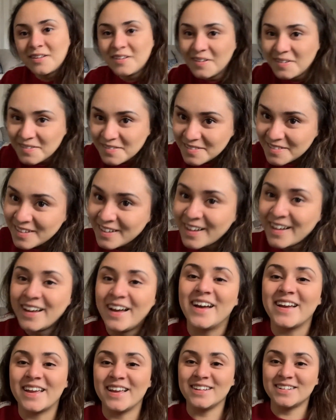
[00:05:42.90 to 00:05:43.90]

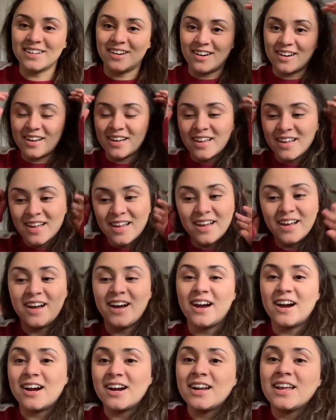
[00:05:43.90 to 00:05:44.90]
I can't talk.
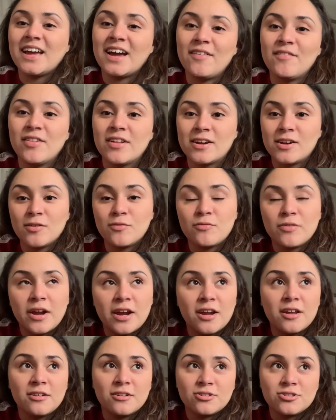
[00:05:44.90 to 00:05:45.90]
I already have like a
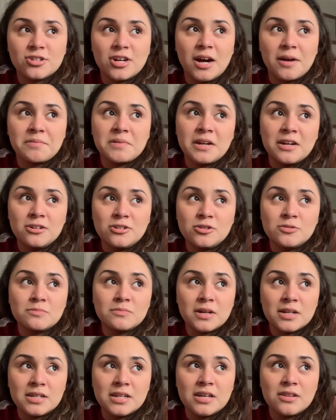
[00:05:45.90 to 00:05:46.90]
regular job that I do
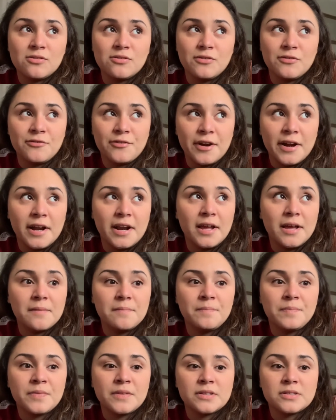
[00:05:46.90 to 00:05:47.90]
Monday through Friday,
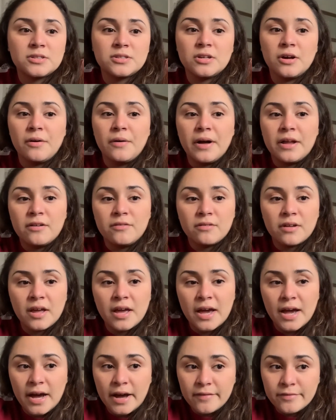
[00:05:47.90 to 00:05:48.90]
so I don't
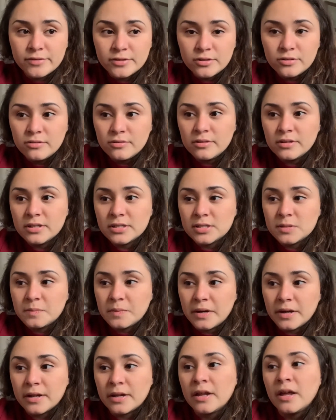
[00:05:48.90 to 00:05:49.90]
have to do this,
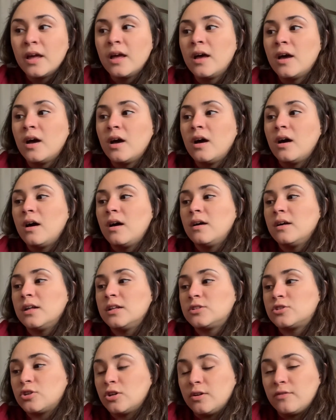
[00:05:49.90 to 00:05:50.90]
but
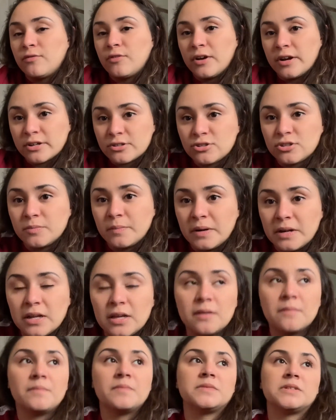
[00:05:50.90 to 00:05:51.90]
it's good for extra money
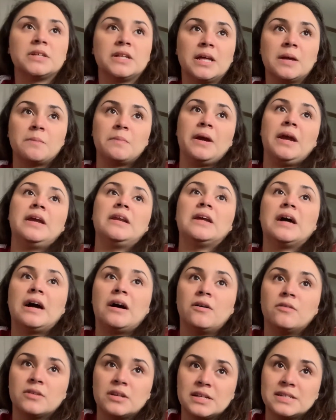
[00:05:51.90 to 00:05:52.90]
to like pay
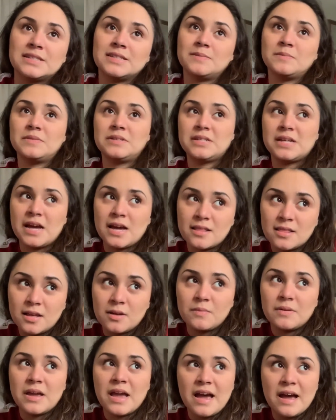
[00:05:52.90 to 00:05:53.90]
down some debt that
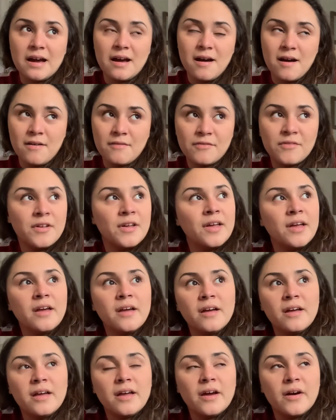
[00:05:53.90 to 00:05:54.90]
we have,
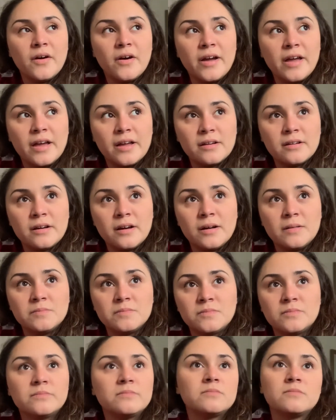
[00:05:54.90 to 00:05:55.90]
and
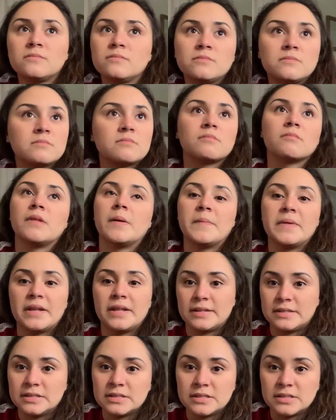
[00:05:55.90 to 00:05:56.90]
maybe
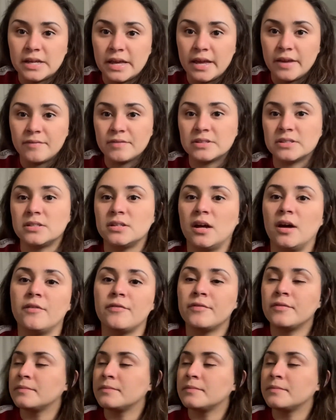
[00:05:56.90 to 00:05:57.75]
like to save and stuff.